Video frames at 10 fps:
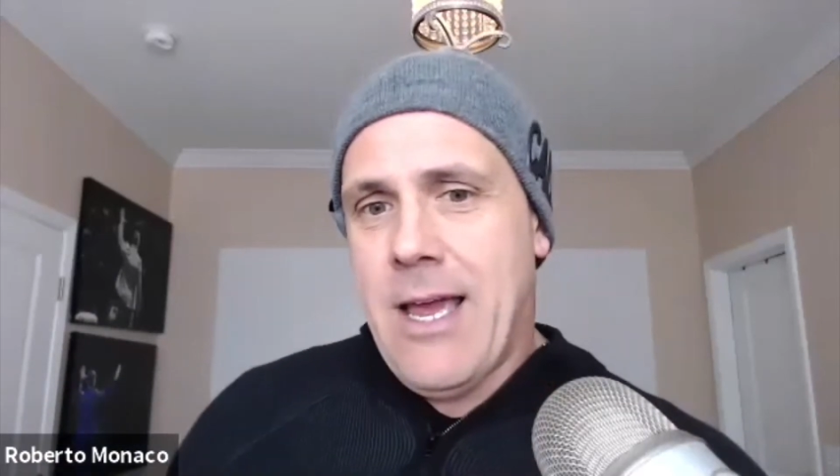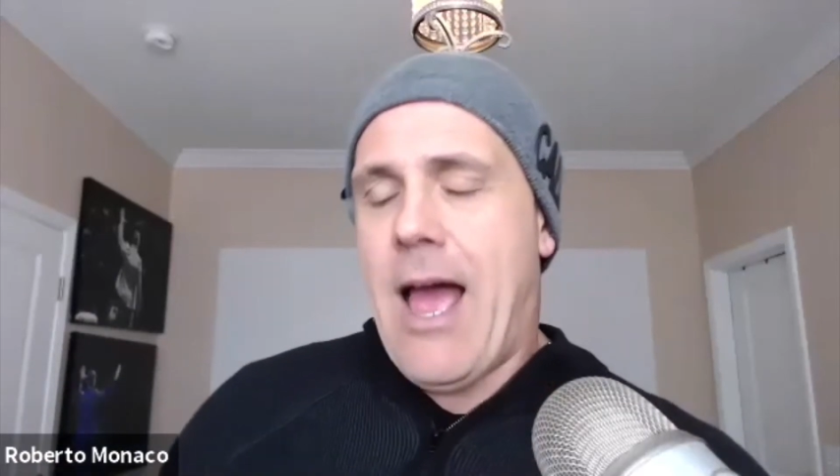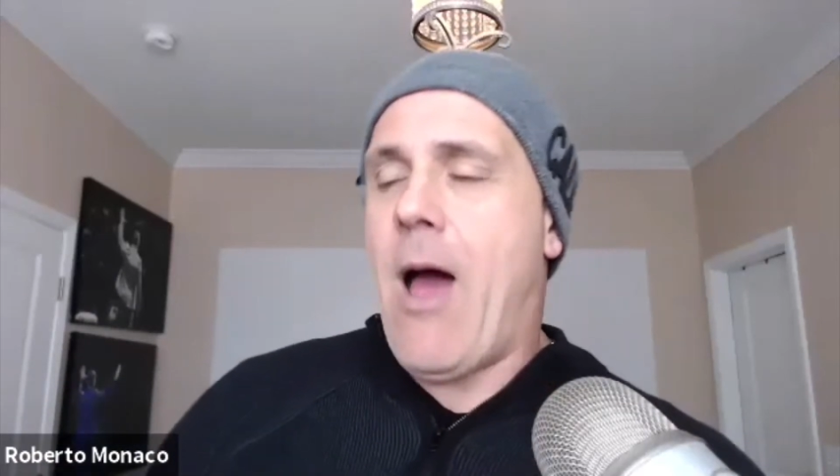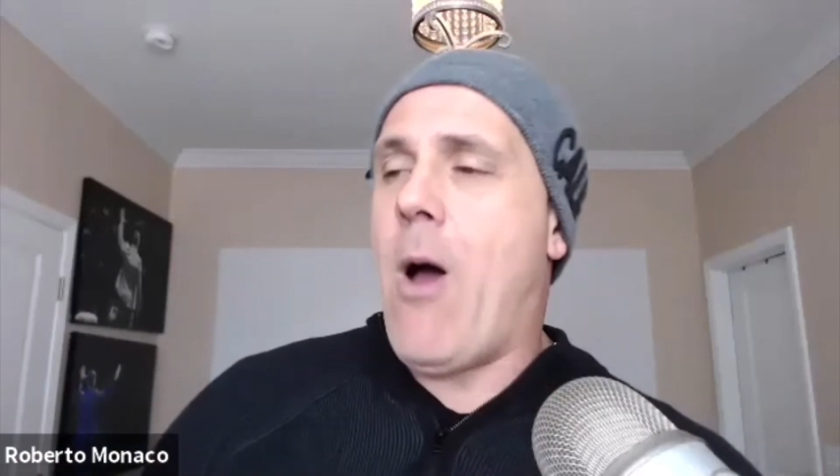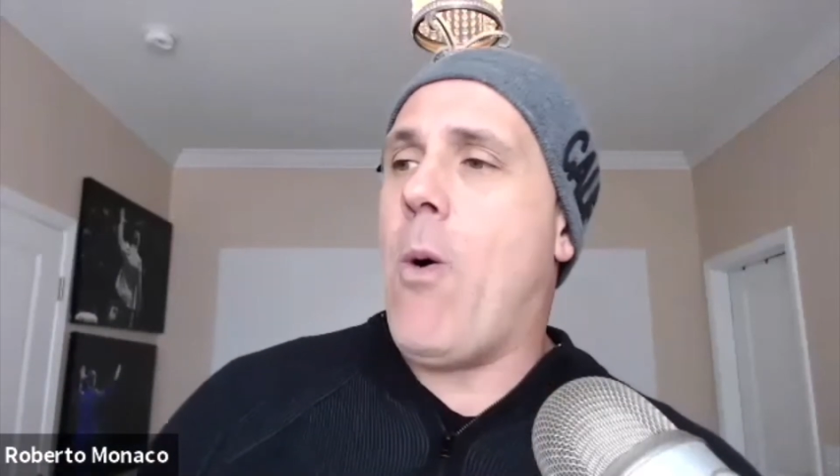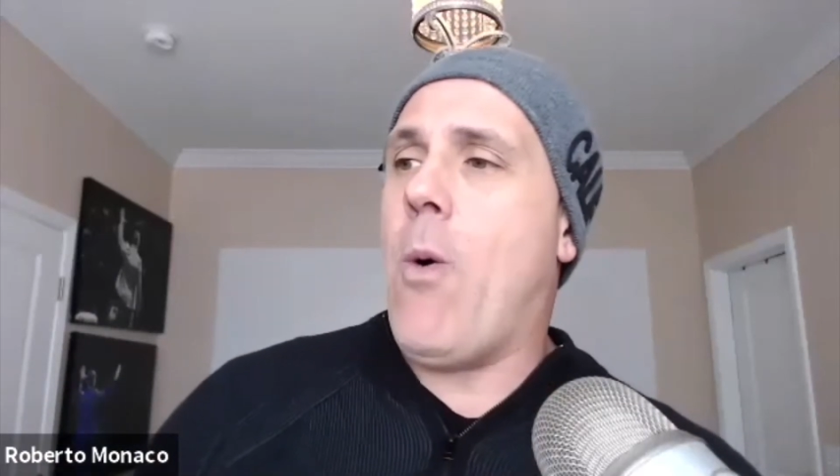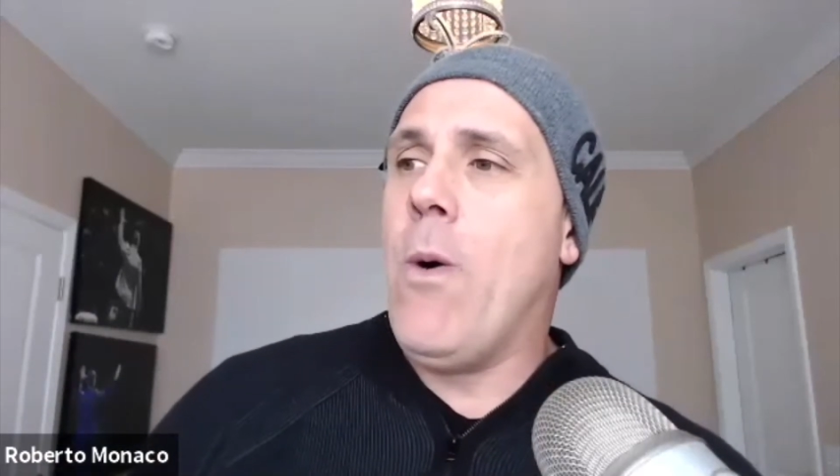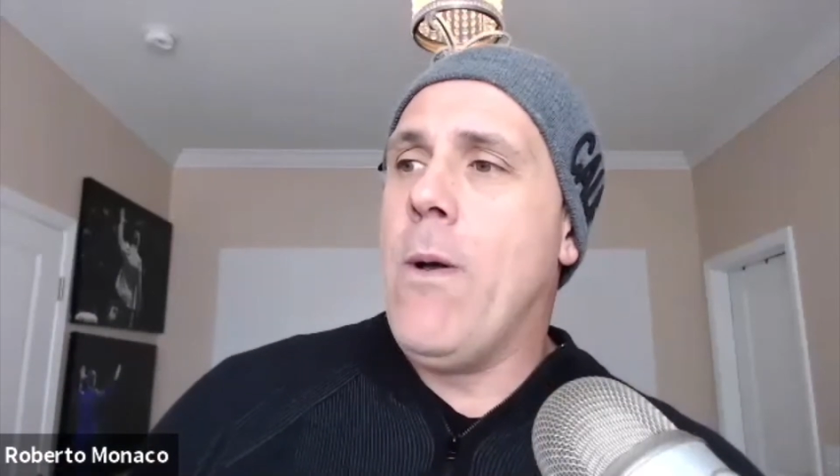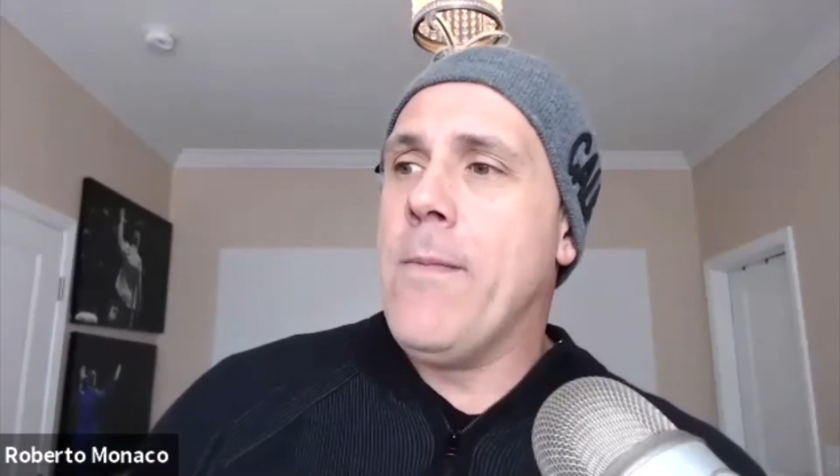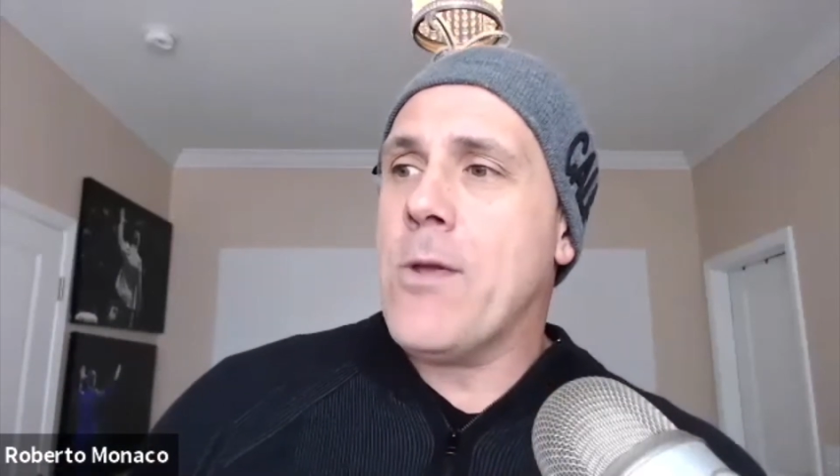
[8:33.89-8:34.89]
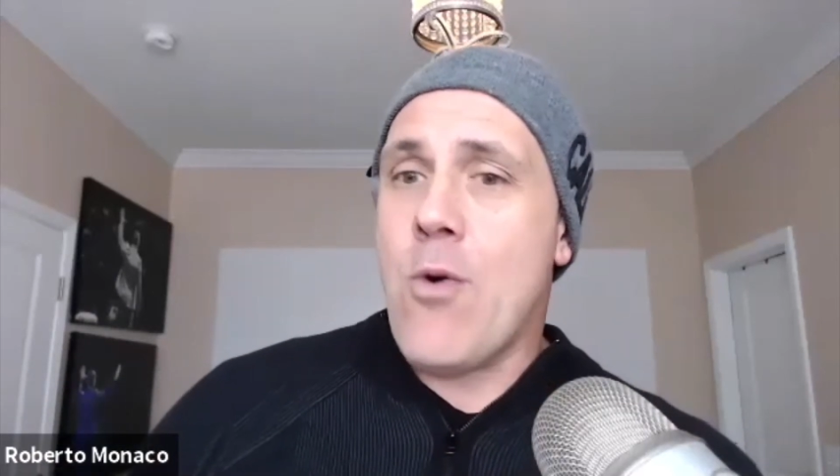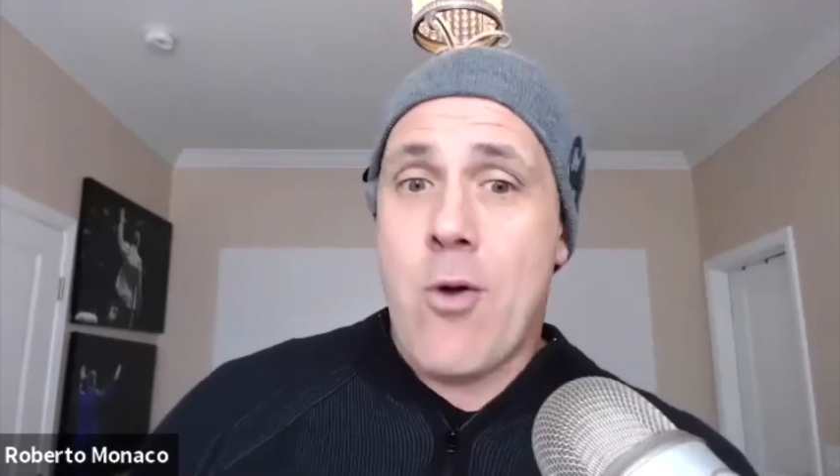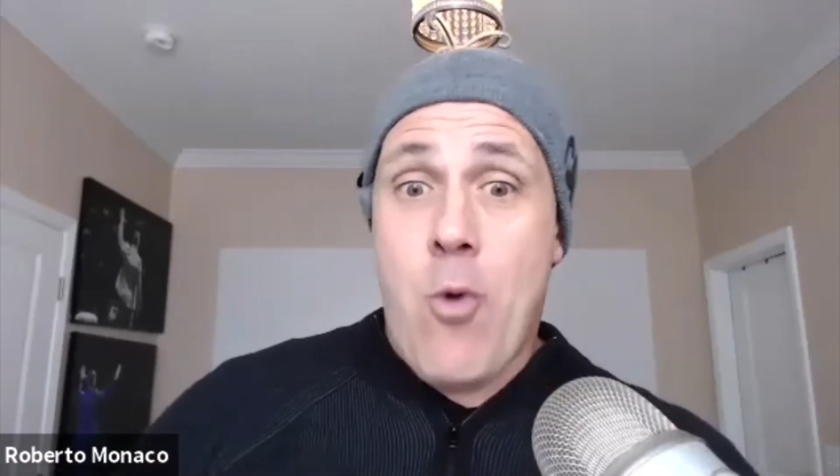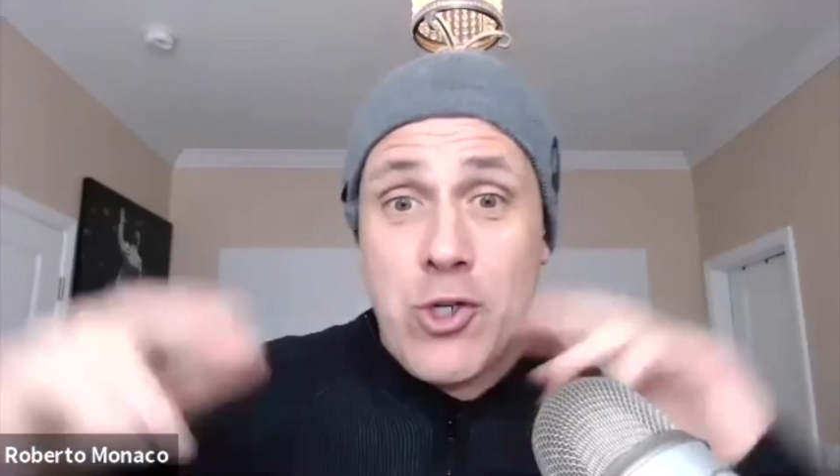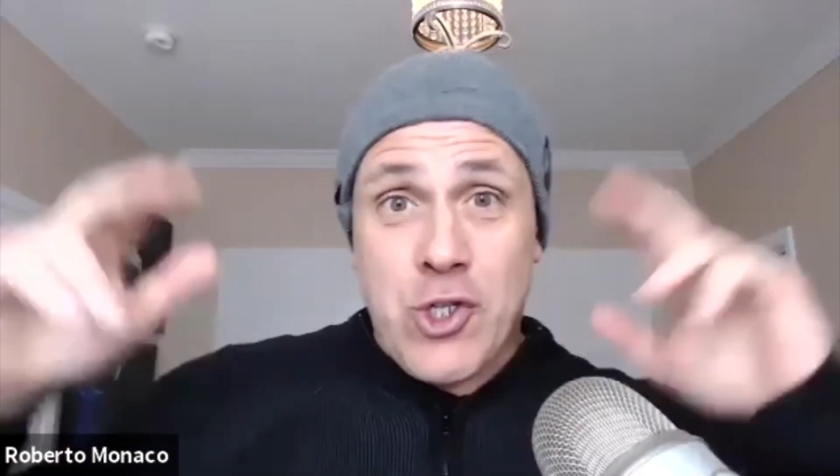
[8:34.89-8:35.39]
how, quote
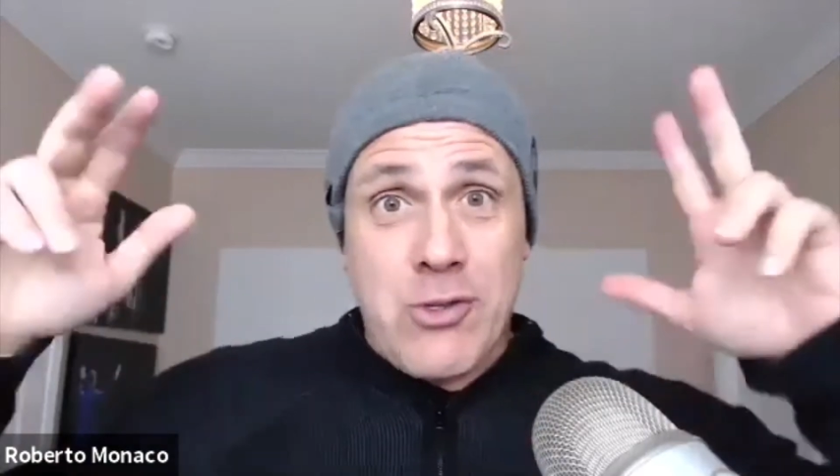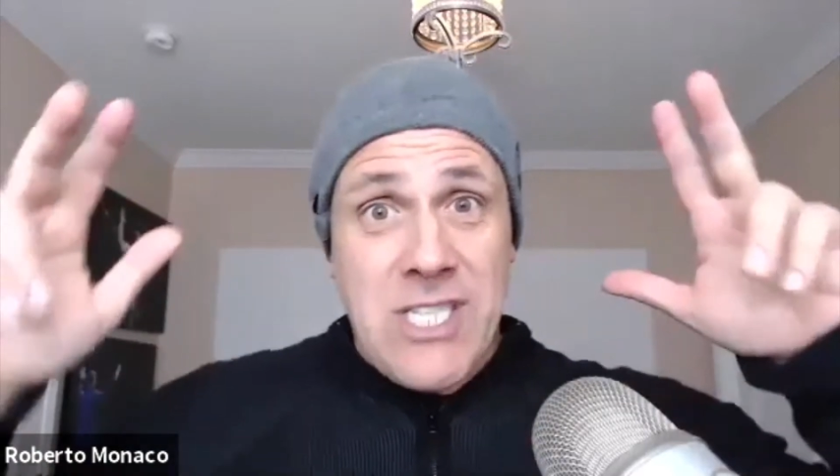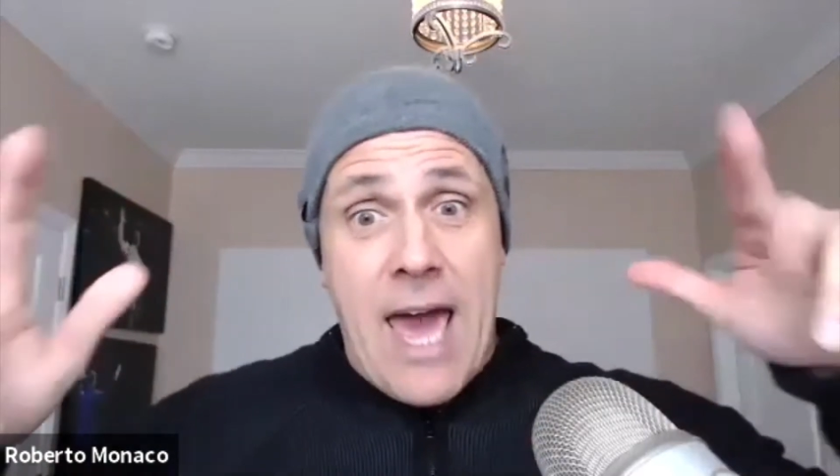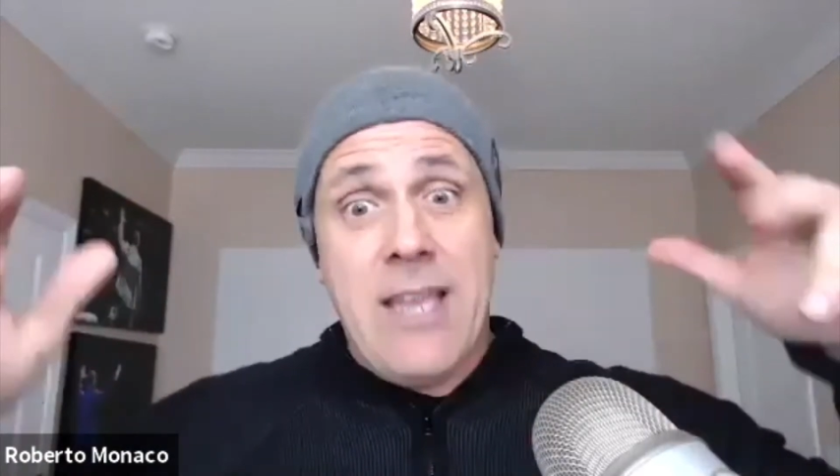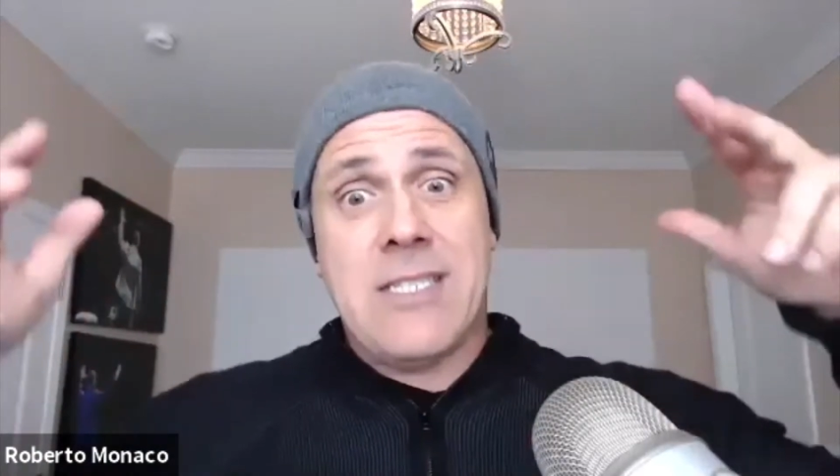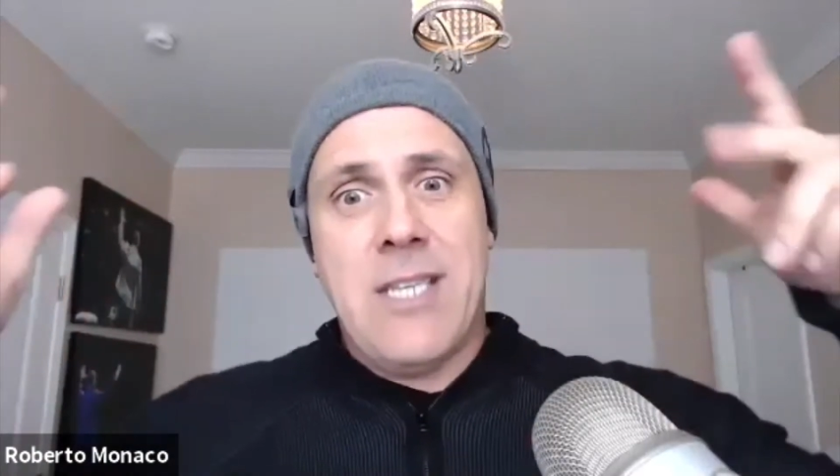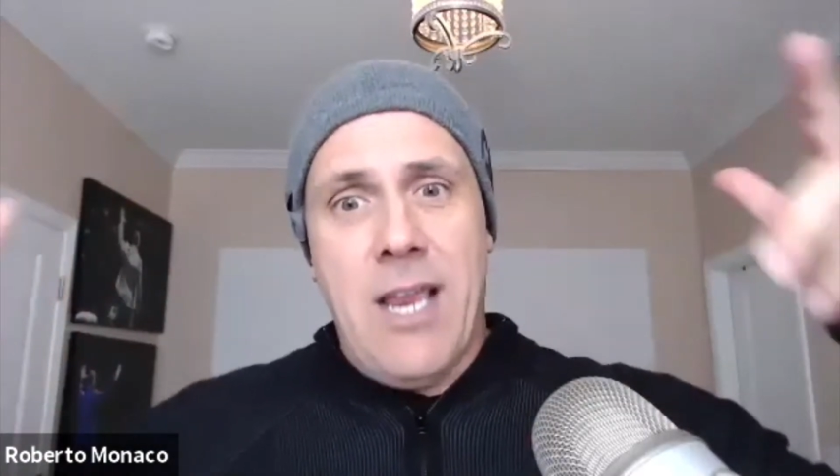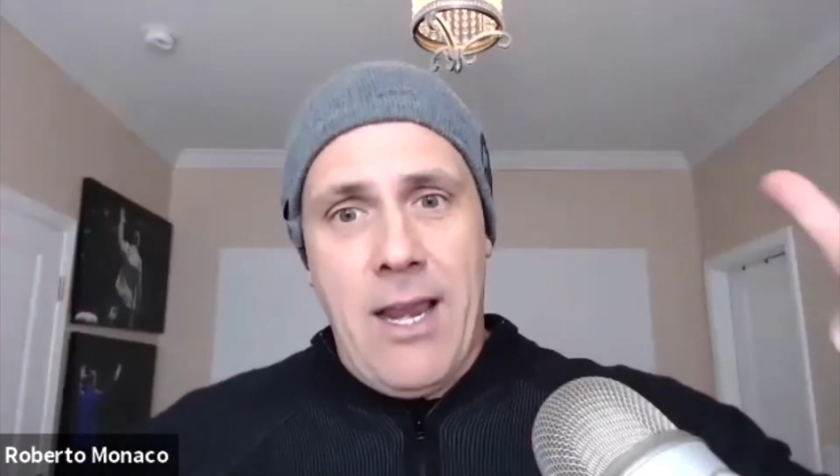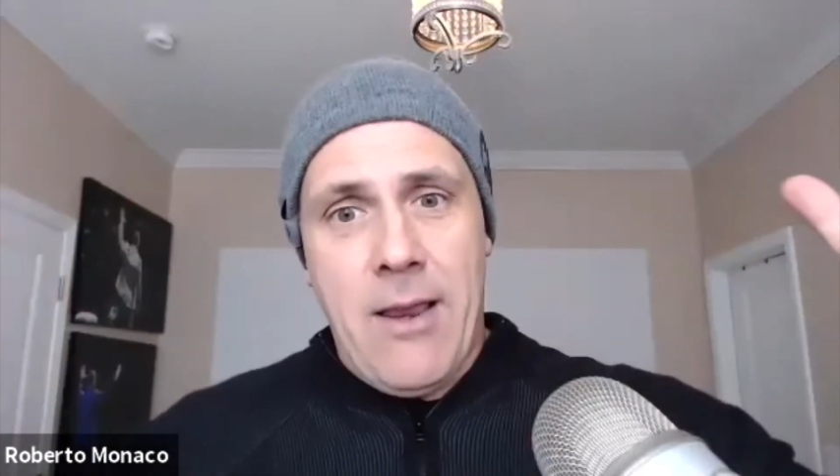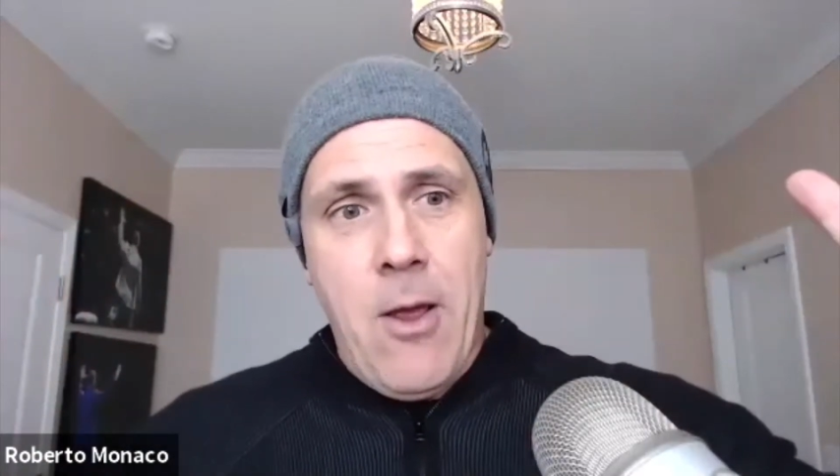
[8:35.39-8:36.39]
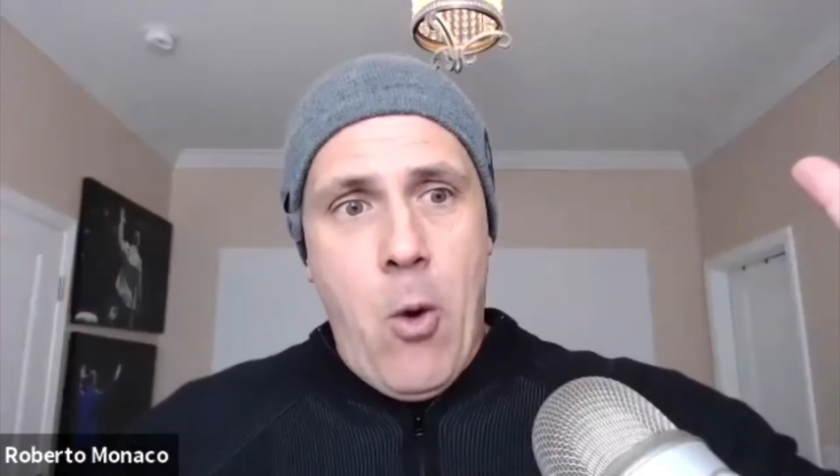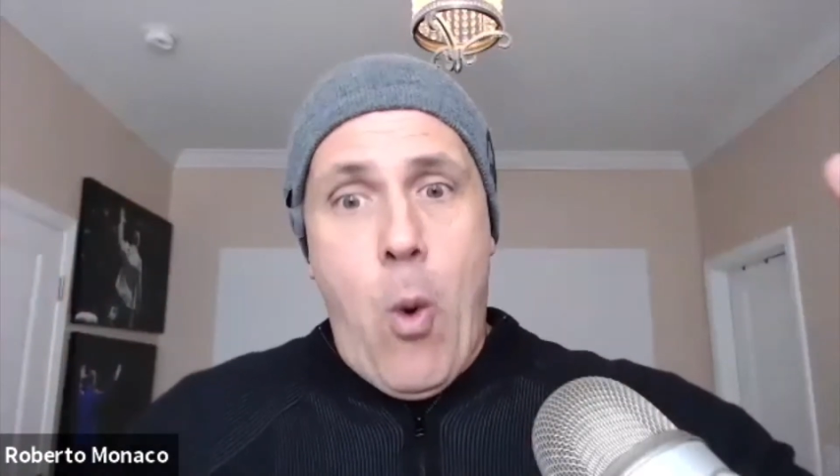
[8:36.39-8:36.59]
unquote, society is dealing,